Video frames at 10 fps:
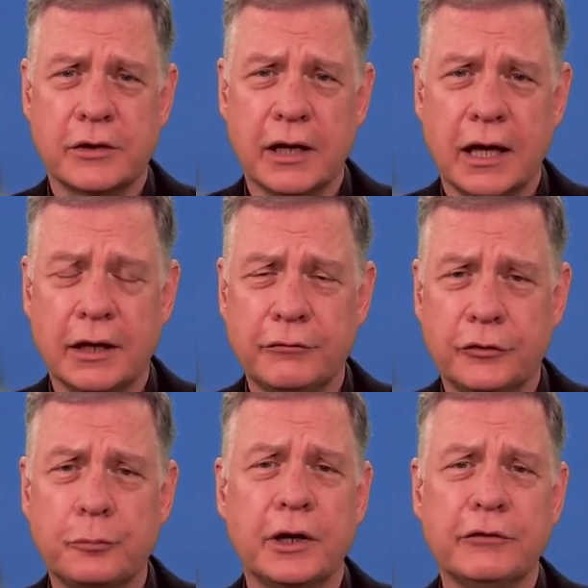They had
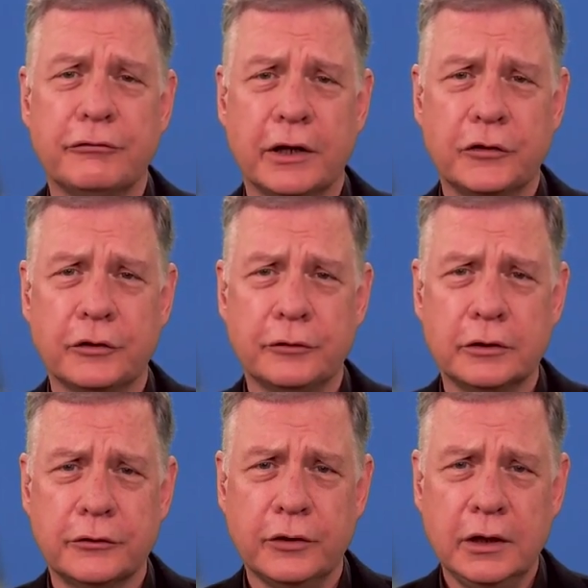spring
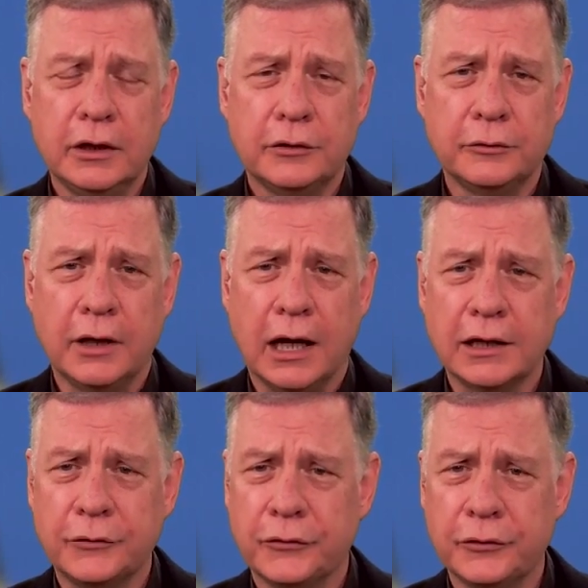festivals to
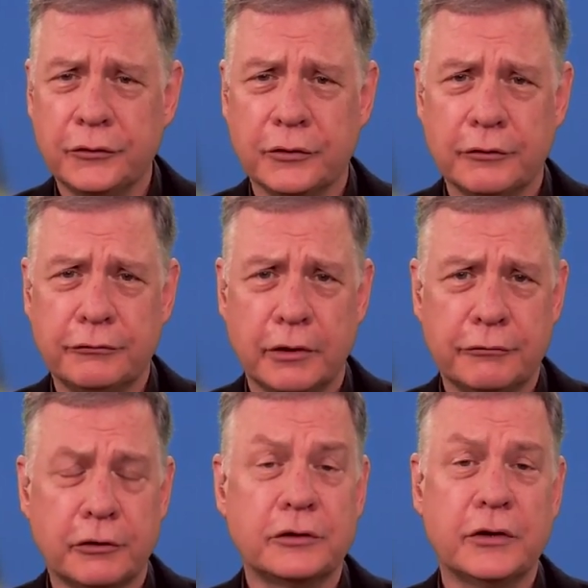goddesses of
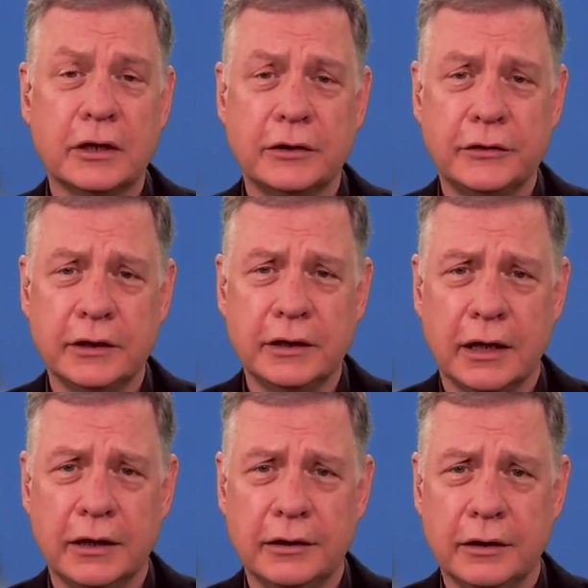fertility
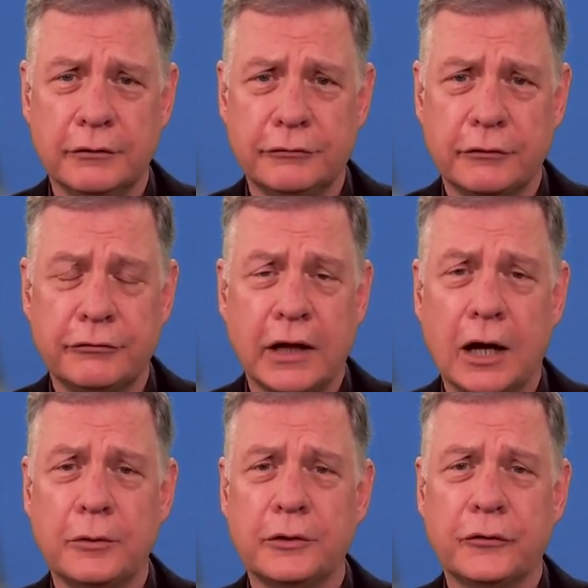and of
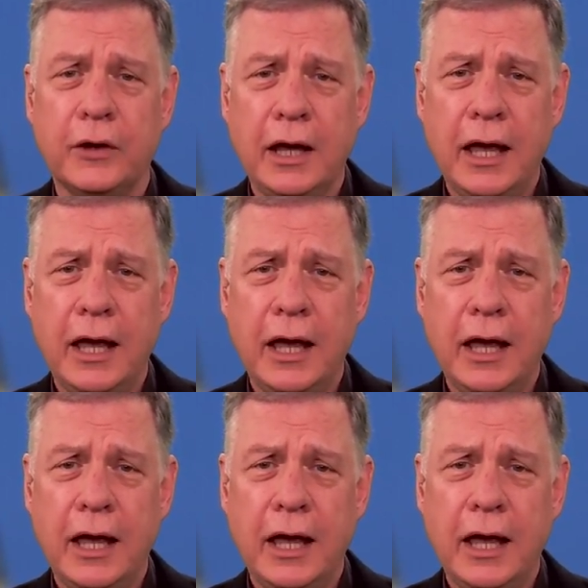flowers.